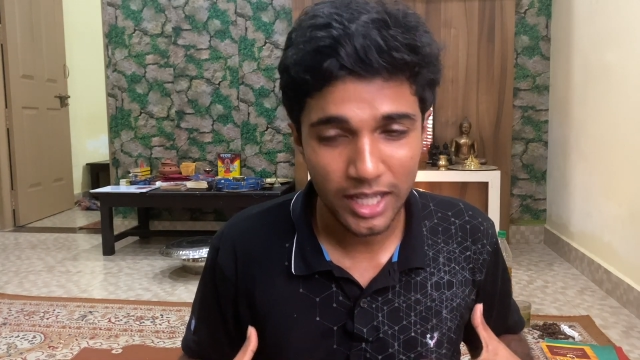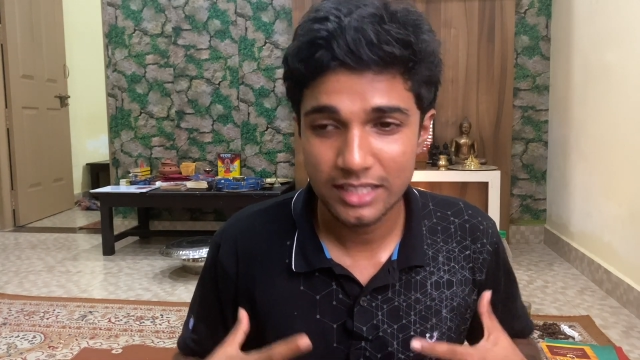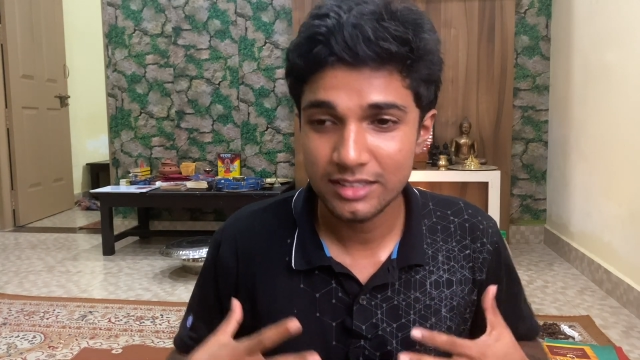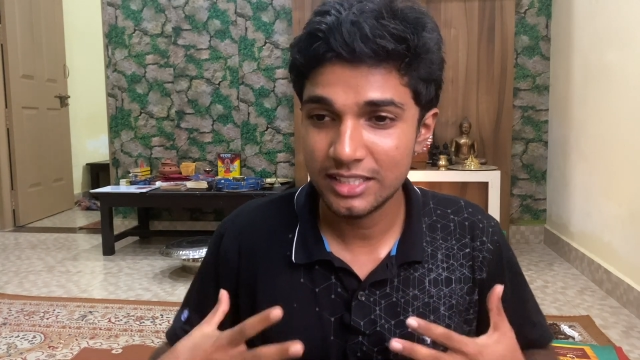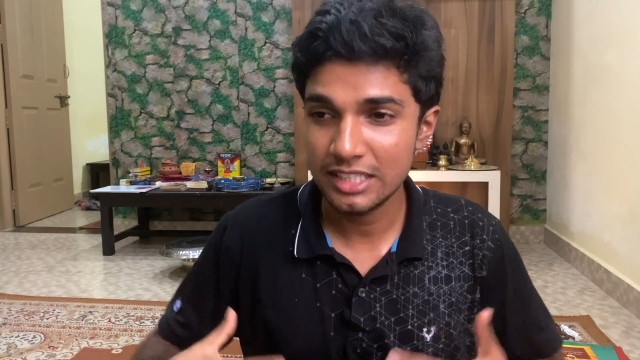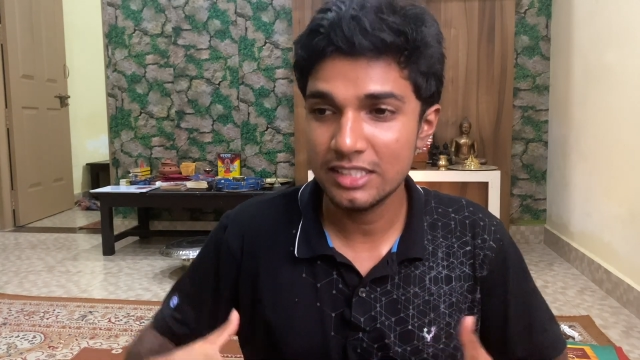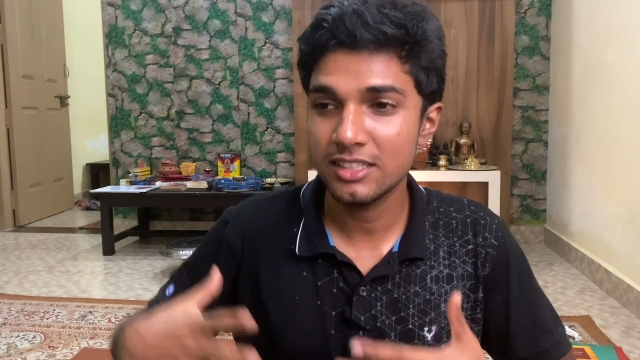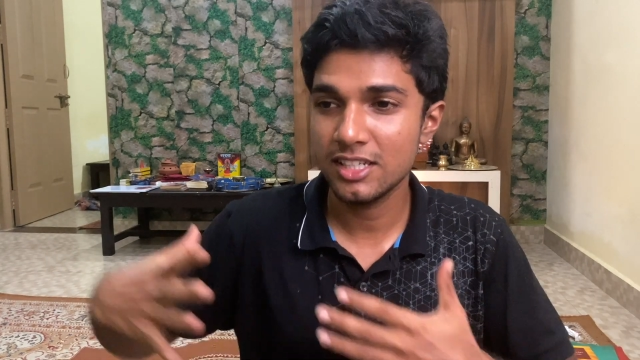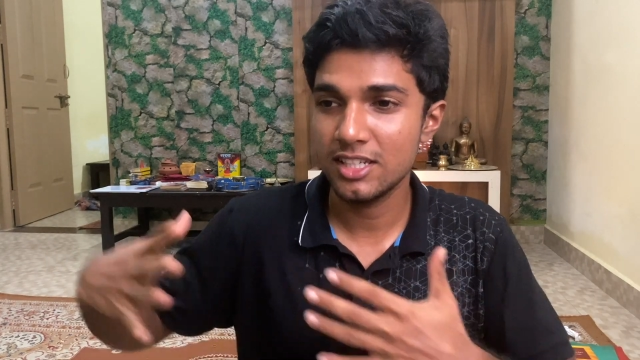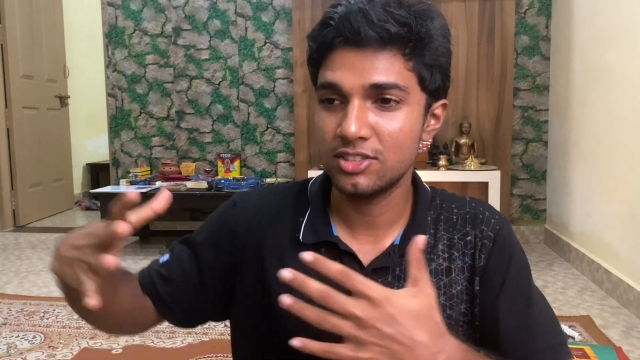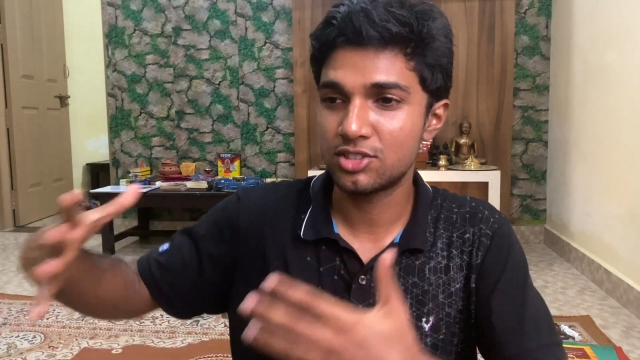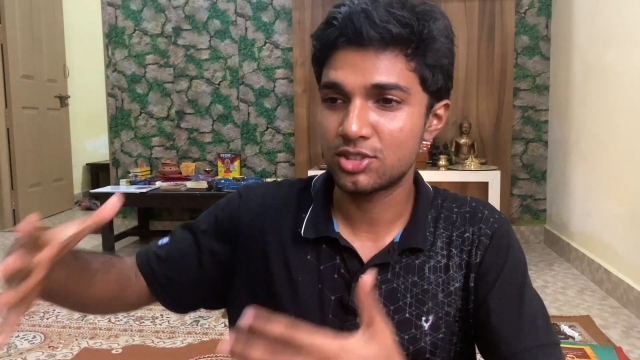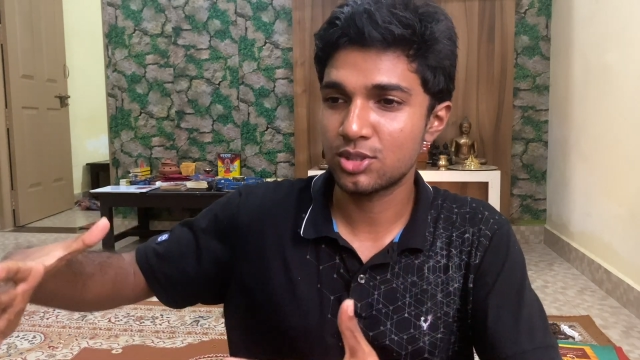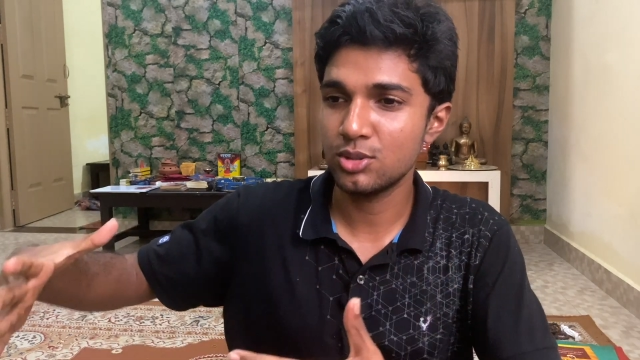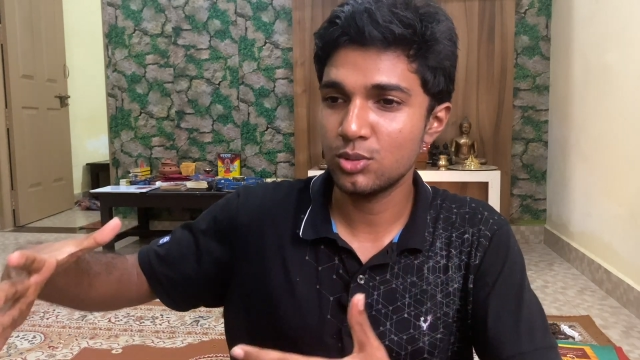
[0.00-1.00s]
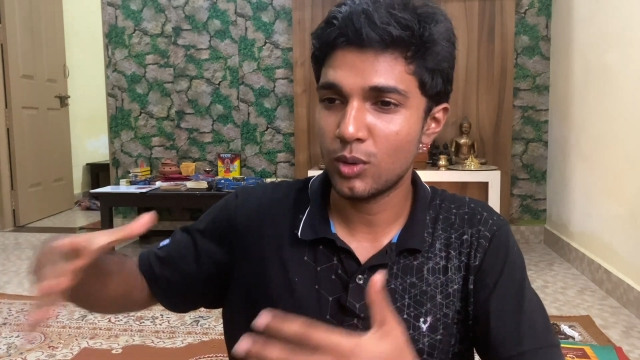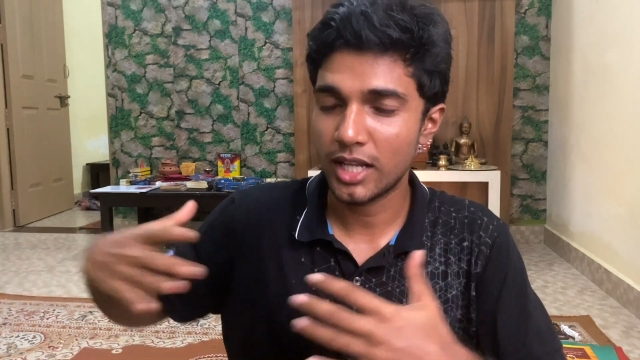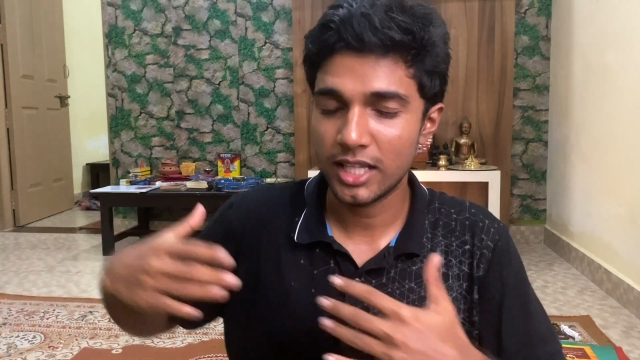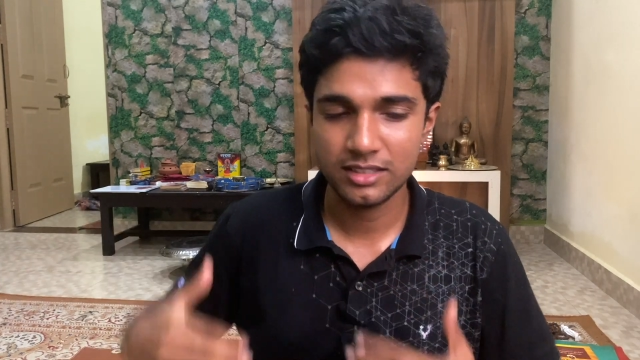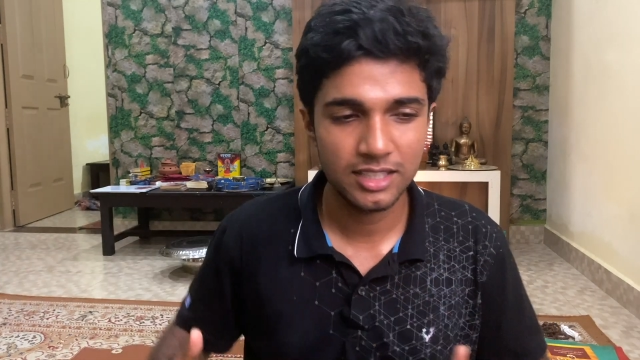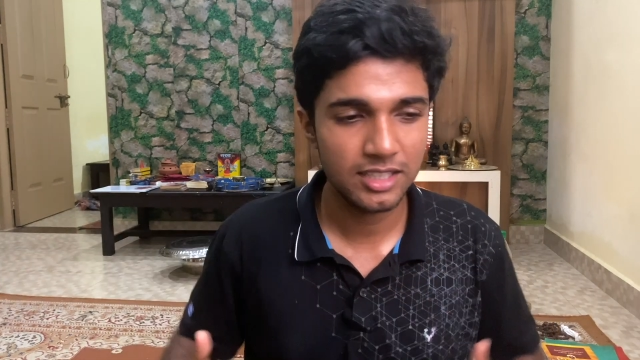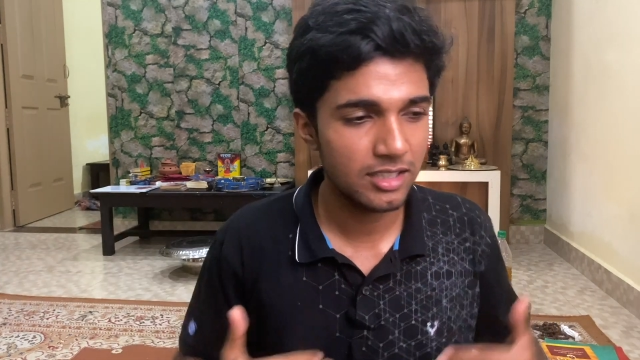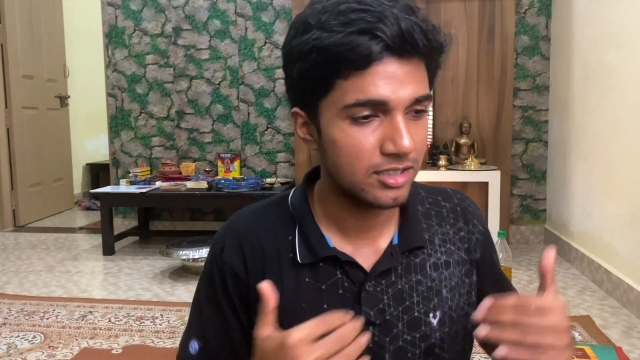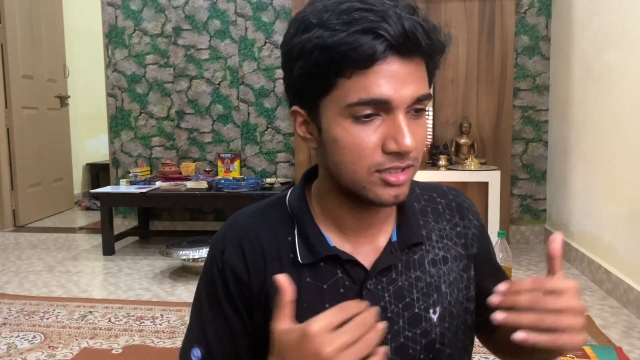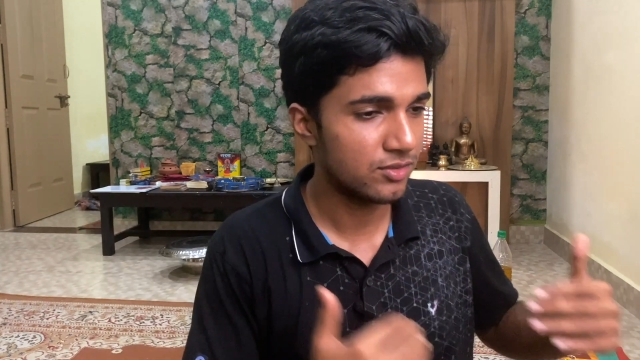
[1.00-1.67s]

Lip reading: I think is true, what I think is